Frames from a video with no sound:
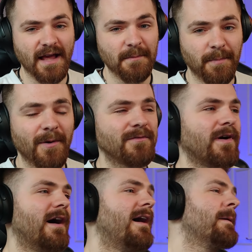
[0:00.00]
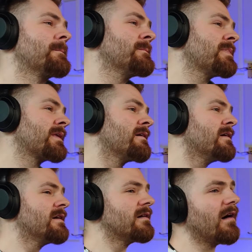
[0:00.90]
they both are.
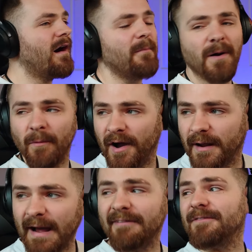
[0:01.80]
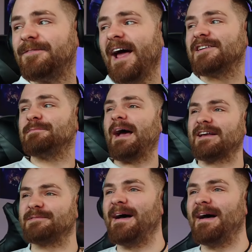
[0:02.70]
Oh my word, I'm having flashbacks,